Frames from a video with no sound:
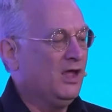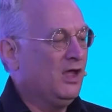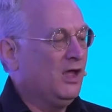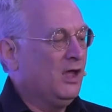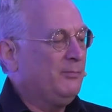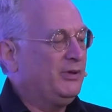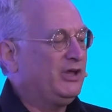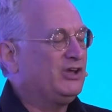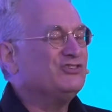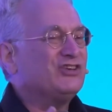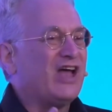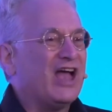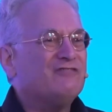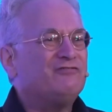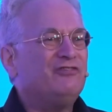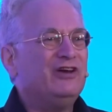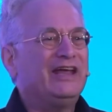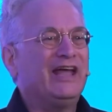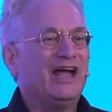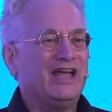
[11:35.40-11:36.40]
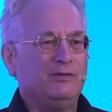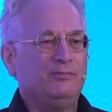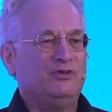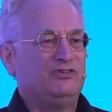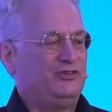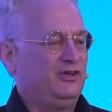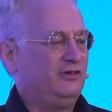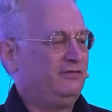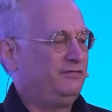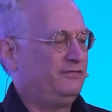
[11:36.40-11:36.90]
because every game is
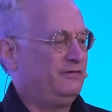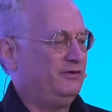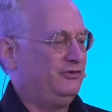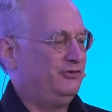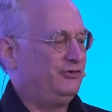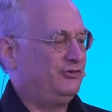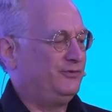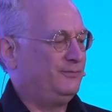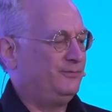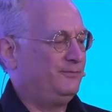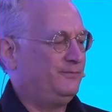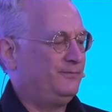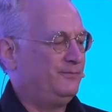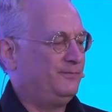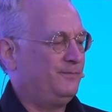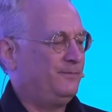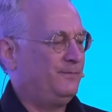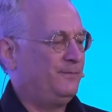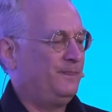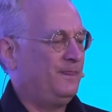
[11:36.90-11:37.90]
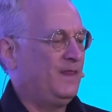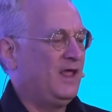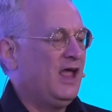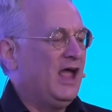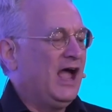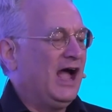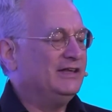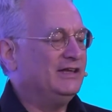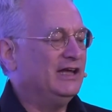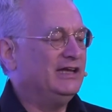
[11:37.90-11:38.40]
different.
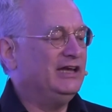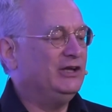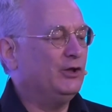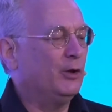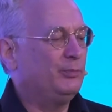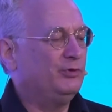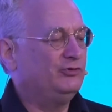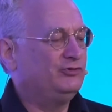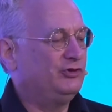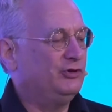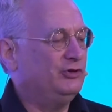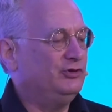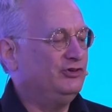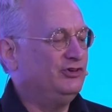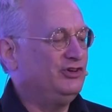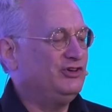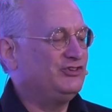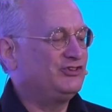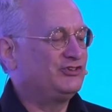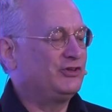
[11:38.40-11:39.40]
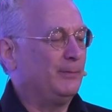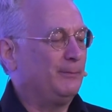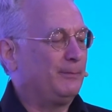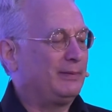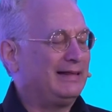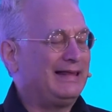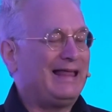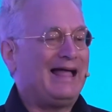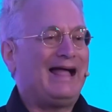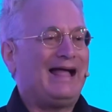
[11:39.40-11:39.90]
And they need opportunities to
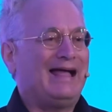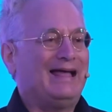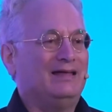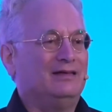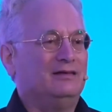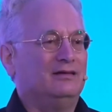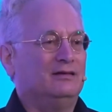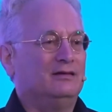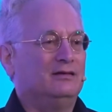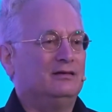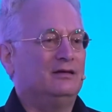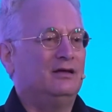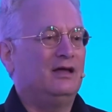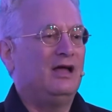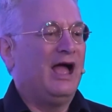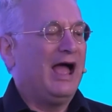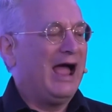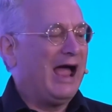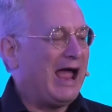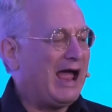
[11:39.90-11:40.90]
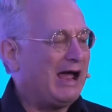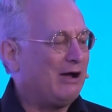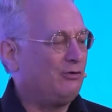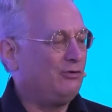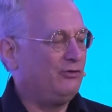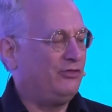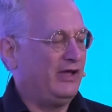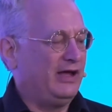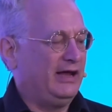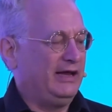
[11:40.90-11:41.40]
plan how
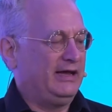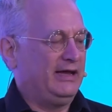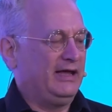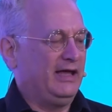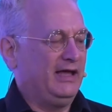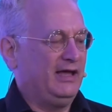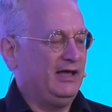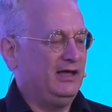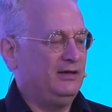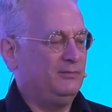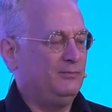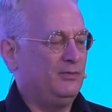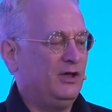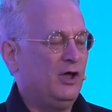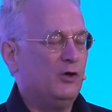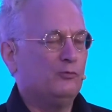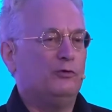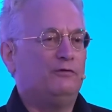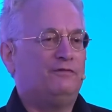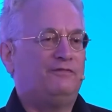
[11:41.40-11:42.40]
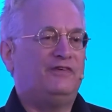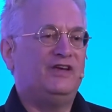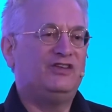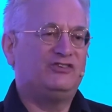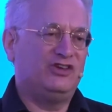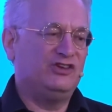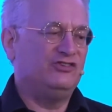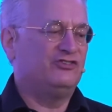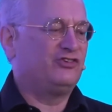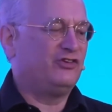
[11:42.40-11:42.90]
that game will fit
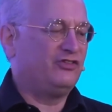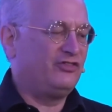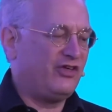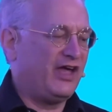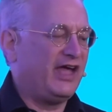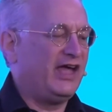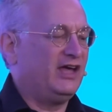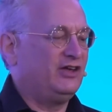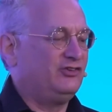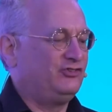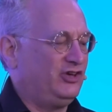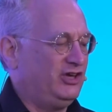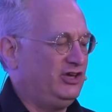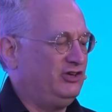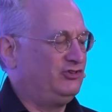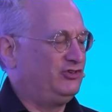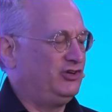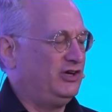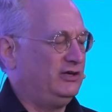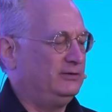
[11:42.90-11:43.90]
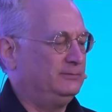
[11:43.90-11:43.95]
into their teaching.